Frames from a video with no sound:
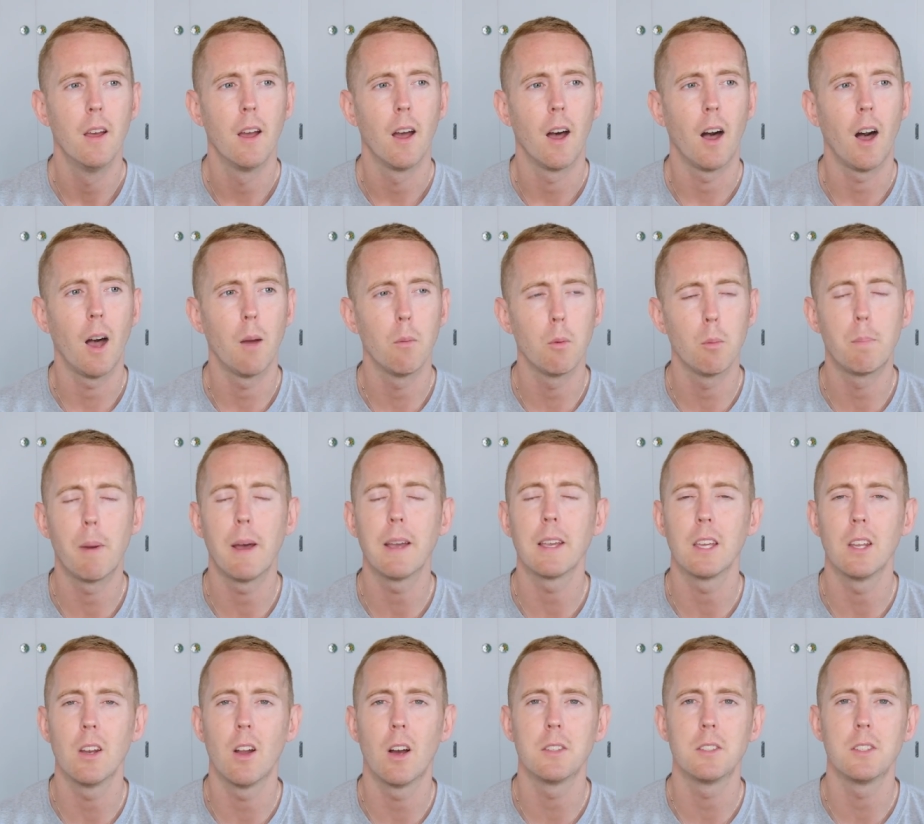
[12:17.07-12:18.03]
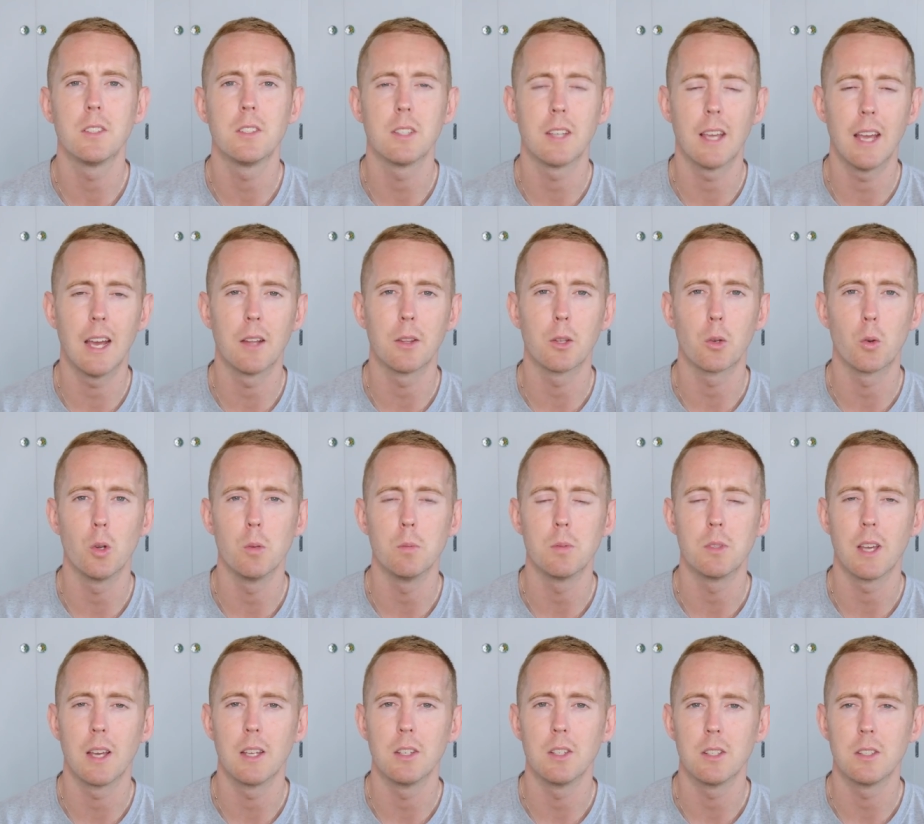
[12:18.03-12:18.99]
I would back United to get out of the group
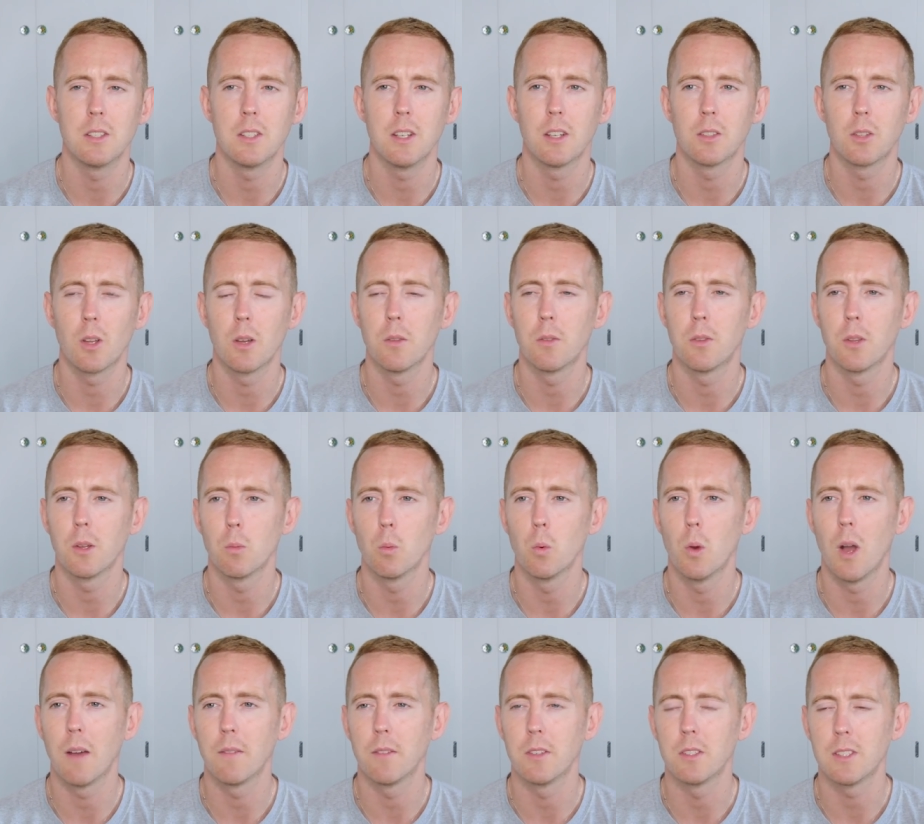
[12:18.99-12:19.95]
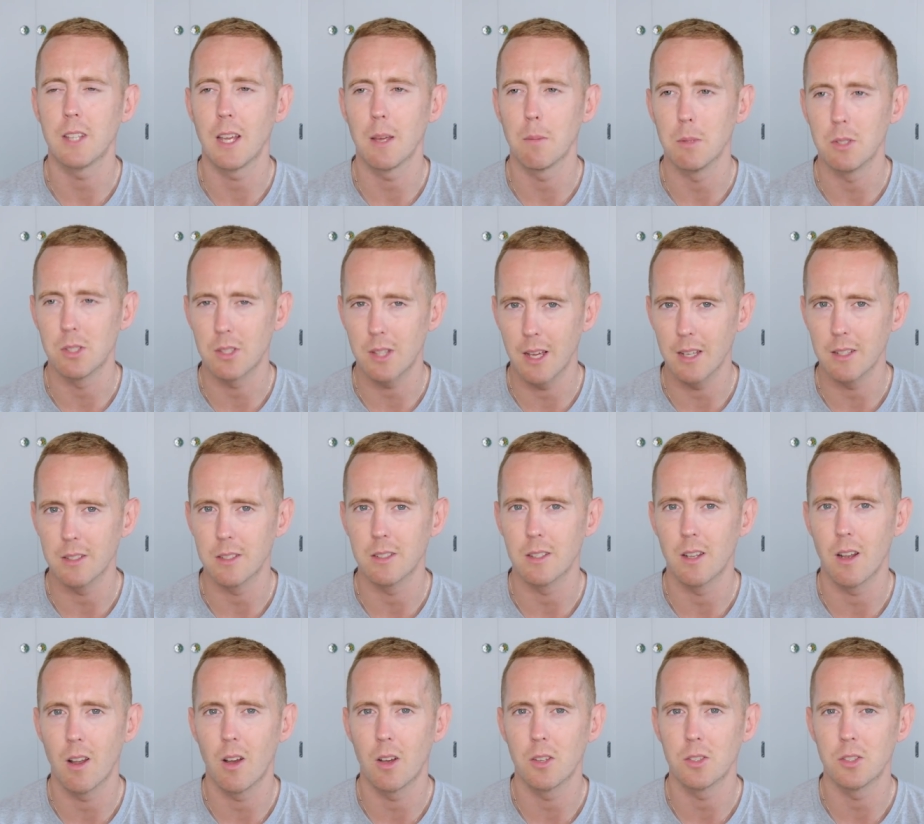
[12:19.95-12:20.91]
stage this year. I don't think we'll have the same mistakes as
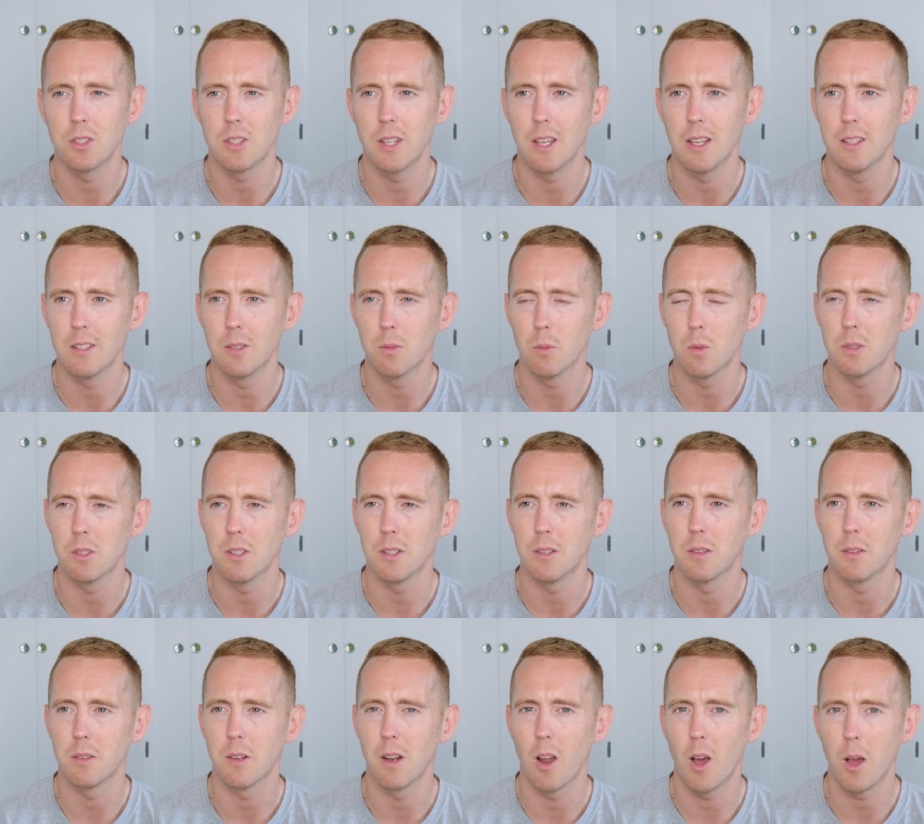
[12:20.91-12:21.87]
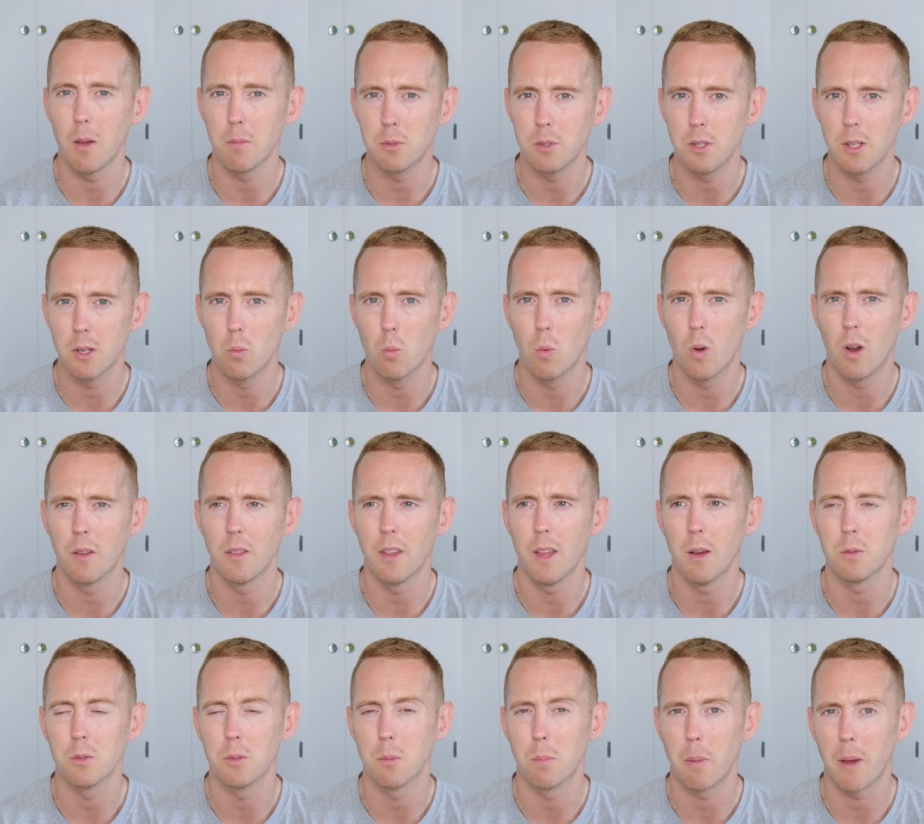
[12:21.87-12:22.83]
last season. Was it the Leipzig one? That
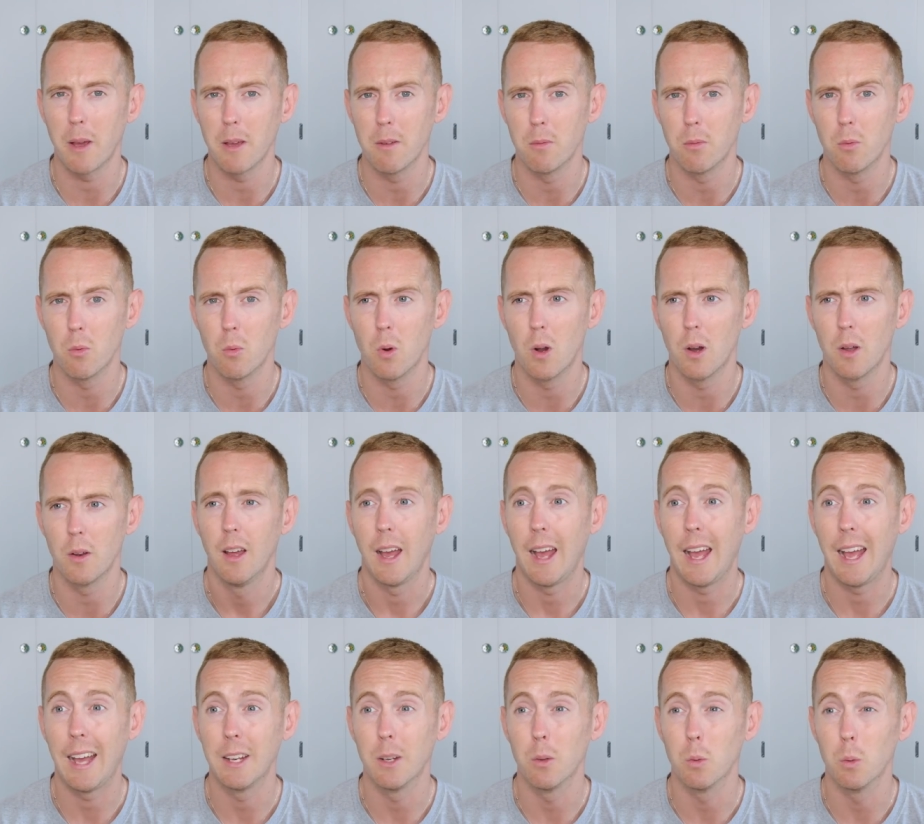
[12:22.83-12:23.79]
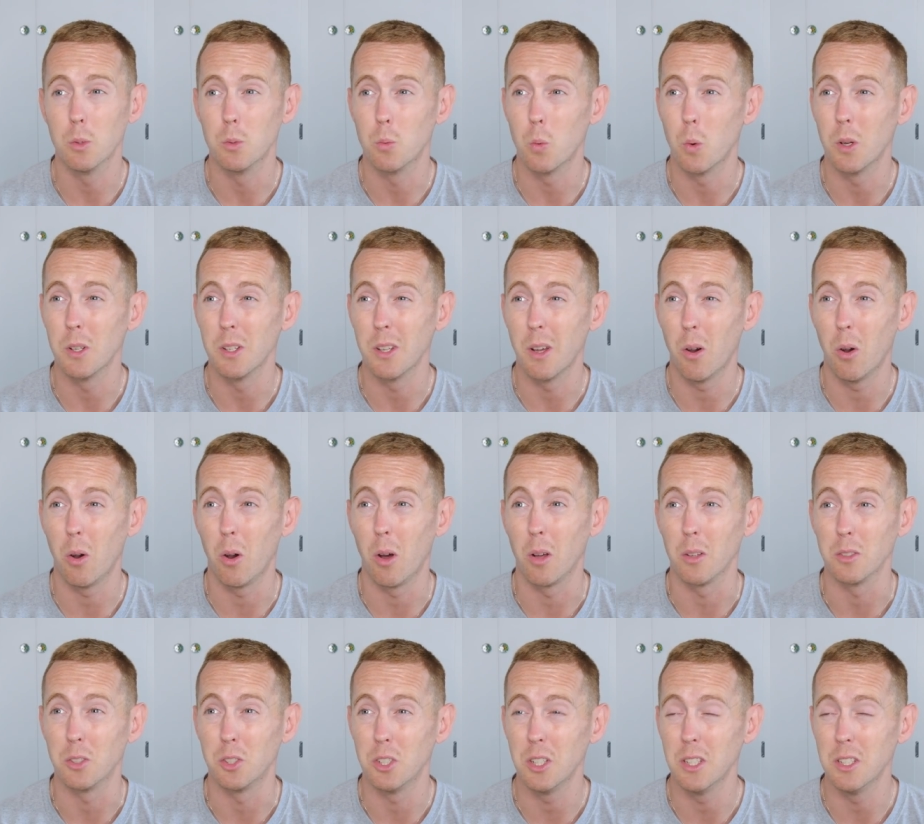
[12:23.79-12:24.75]
was a painful one. And it was what? Oh,
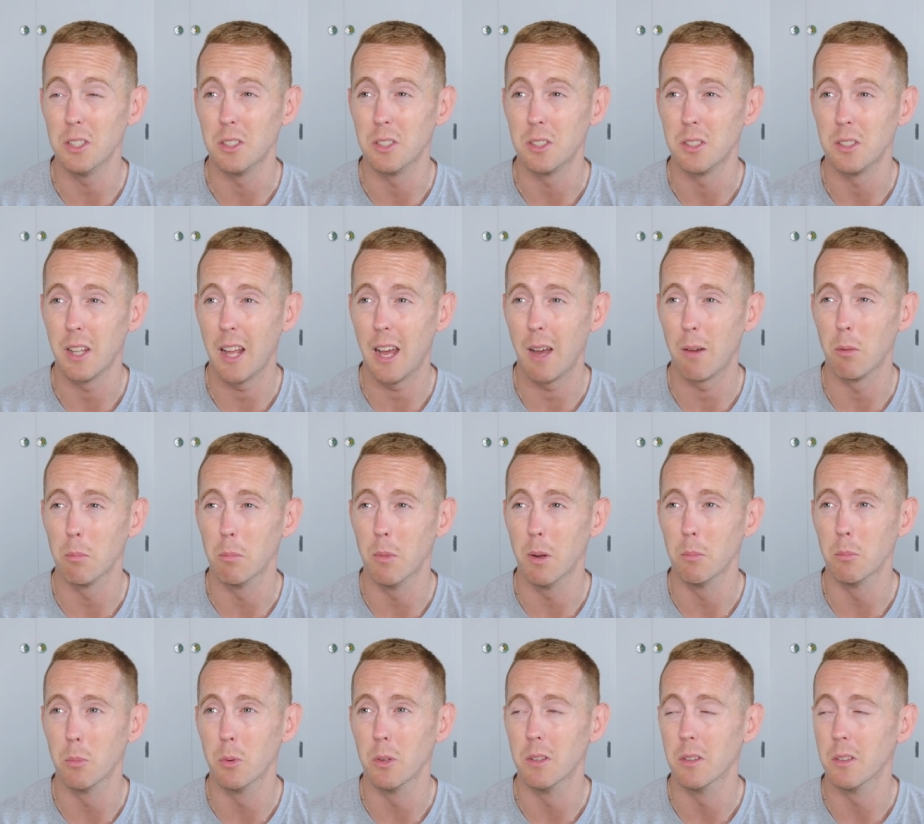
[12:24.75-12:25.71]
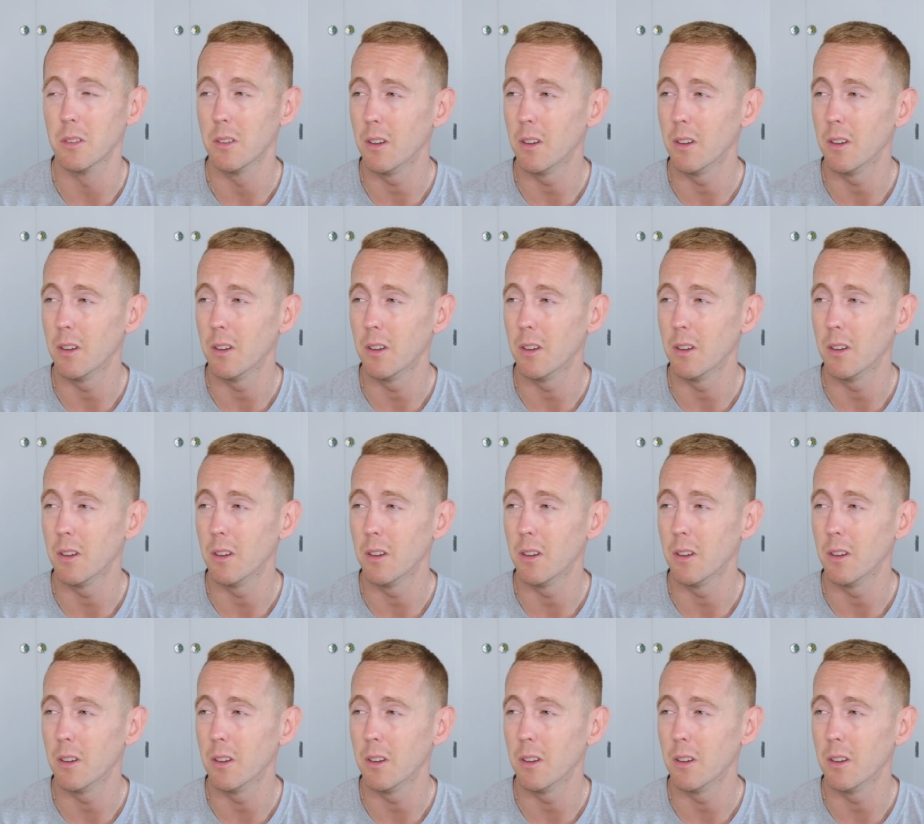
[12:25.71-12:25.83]
jeez. Now I'm remembering.